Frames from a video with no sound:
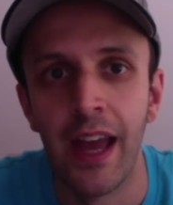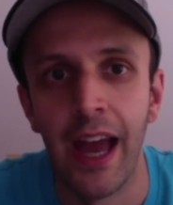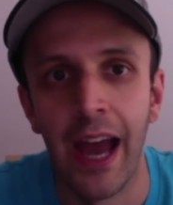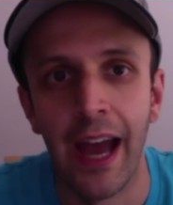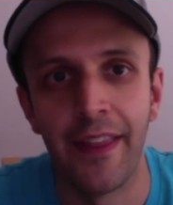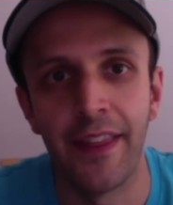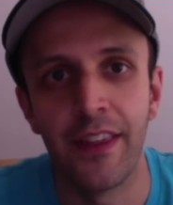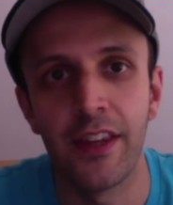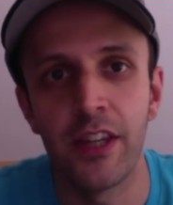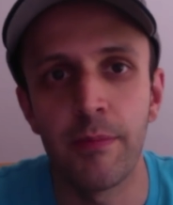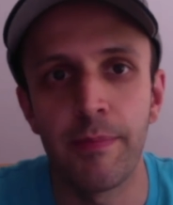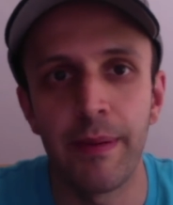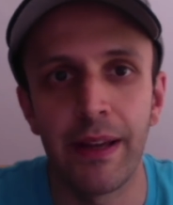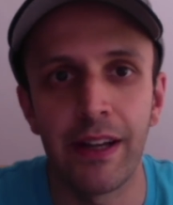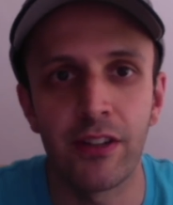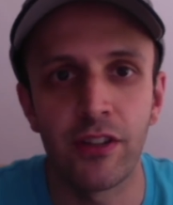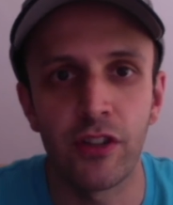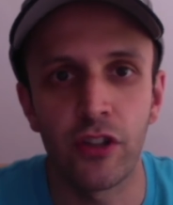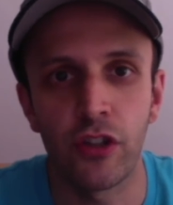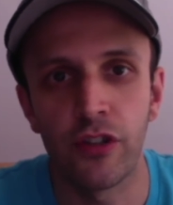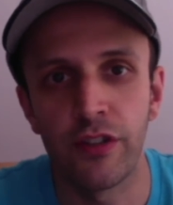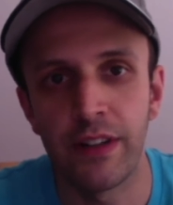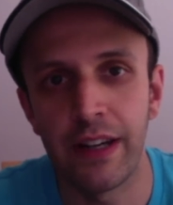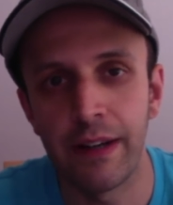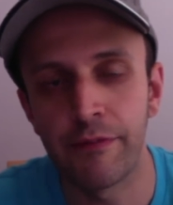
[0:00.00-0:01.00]
and then you'll be able to
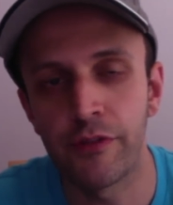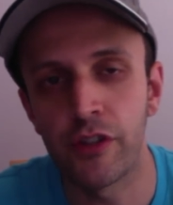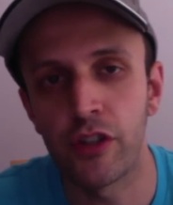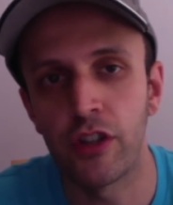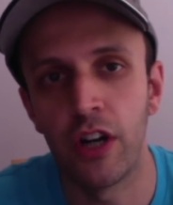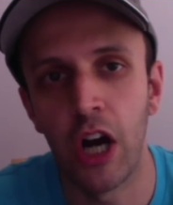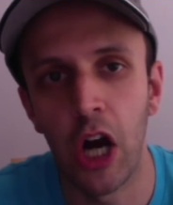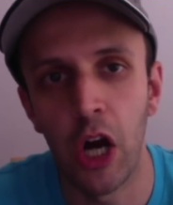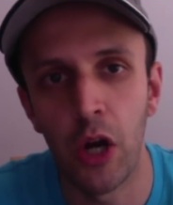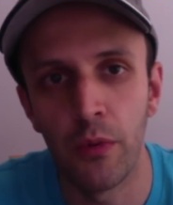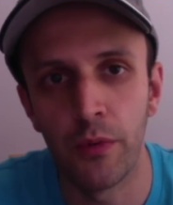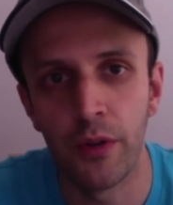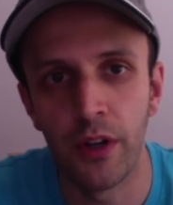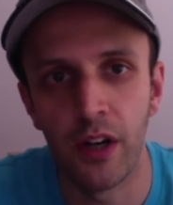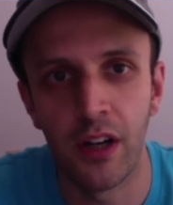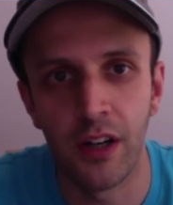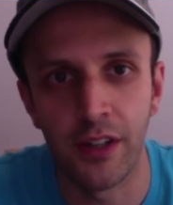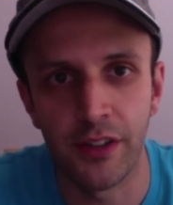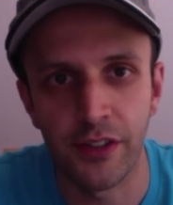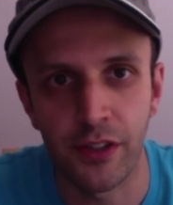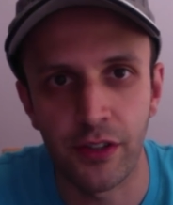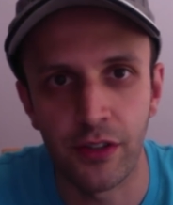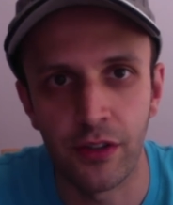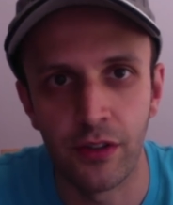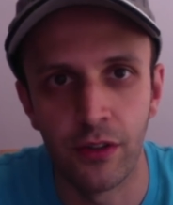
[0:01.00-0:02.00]
craft your own
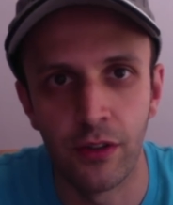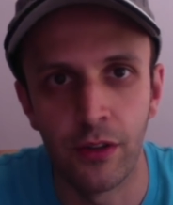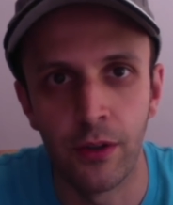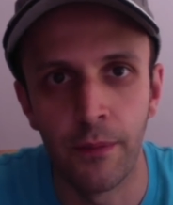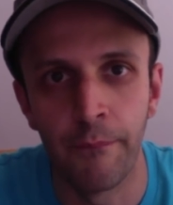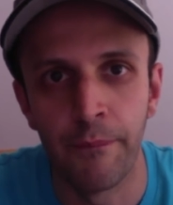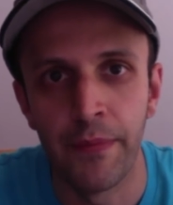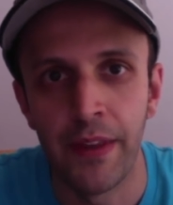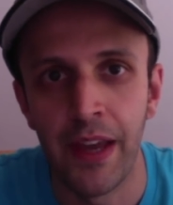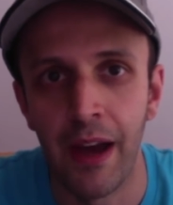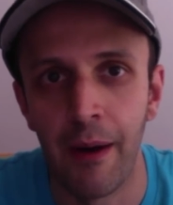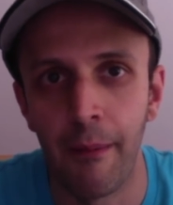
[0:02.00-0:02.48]
article